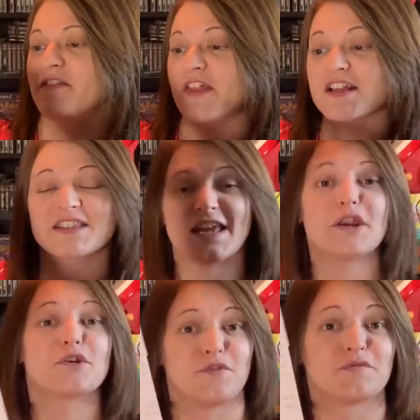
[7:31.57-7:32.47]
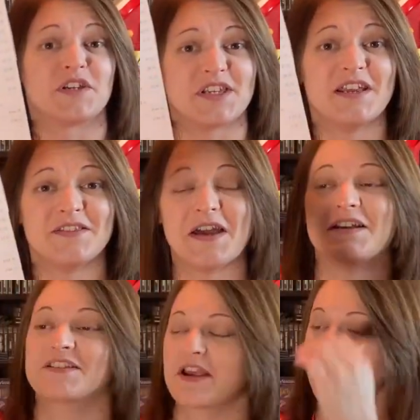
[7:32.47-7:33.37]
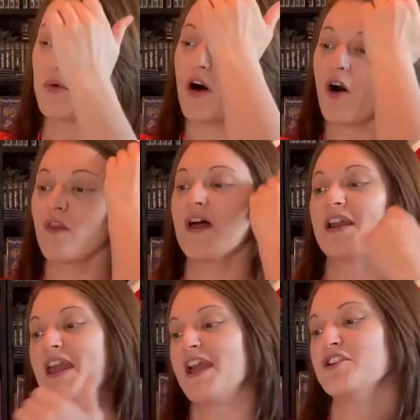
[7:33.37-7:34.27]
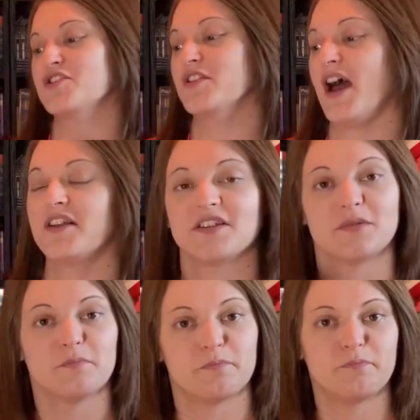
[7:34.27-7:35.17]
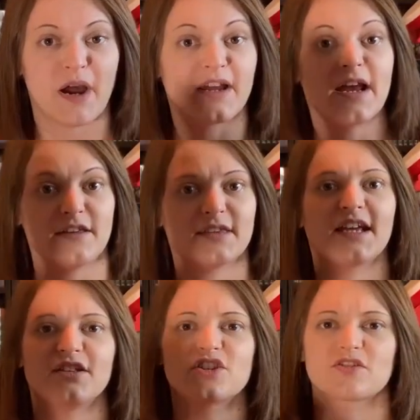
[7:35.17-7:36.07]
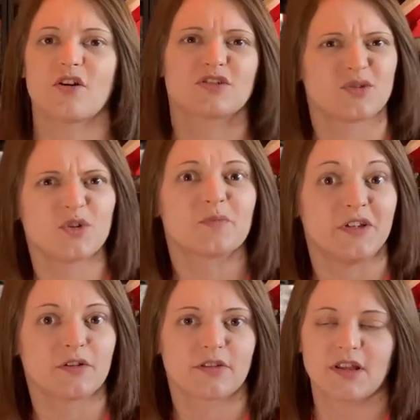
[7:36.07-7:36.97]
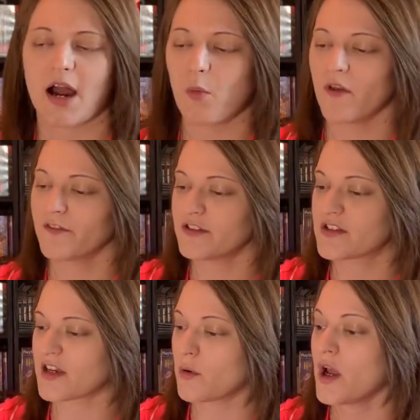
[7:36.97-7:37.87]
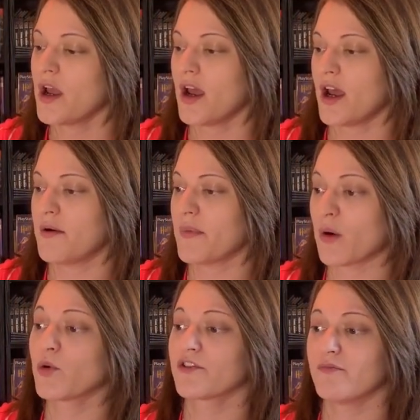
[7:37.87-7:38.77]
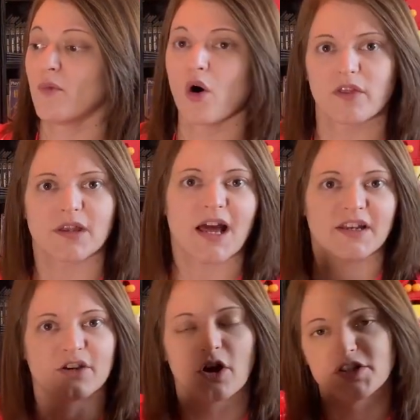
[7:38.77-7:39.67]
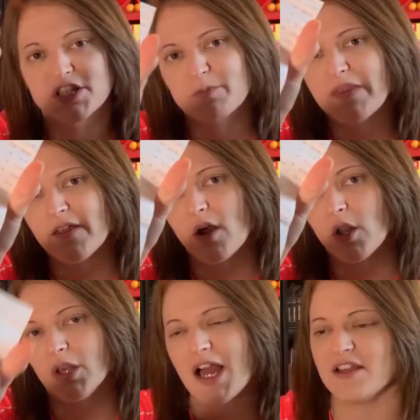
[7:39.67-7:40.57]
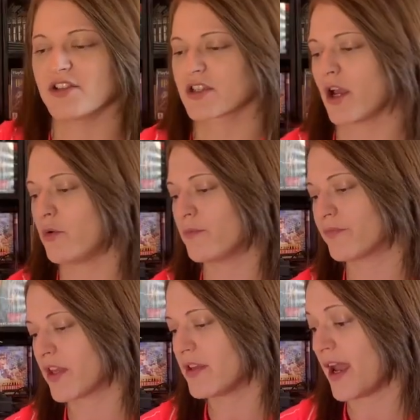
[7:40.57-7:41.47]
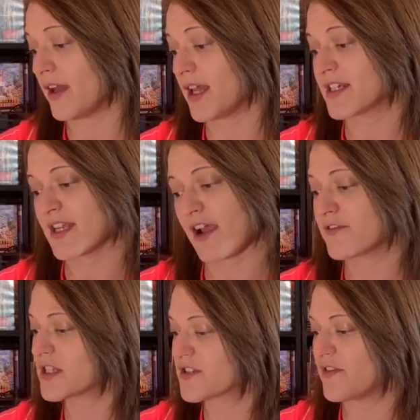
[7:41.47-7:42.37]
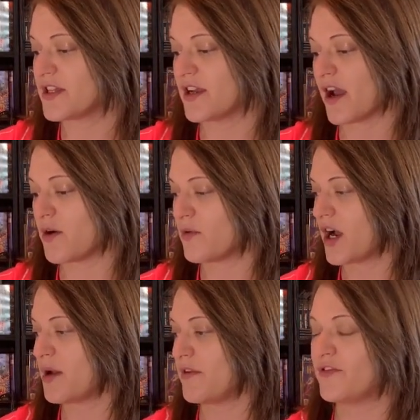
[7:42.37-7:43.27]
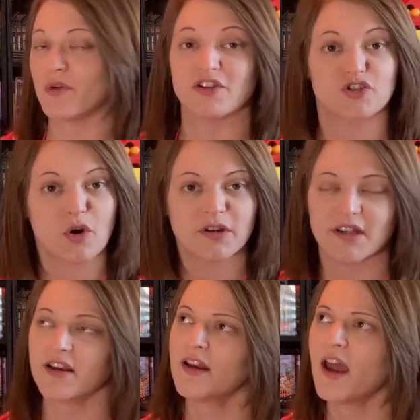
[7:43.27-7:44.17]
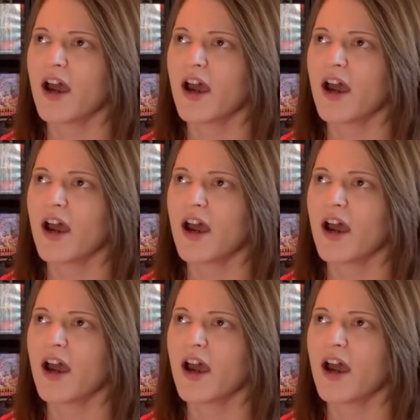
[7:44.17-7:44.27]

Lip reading: that's the end of the receipt there. So on that occasion, I didn't buy anything in store because there would have been nothing that I wanted. So I would have more than likely gone and spent that online. So yeah, like I say, after this video, if you enjoyed it,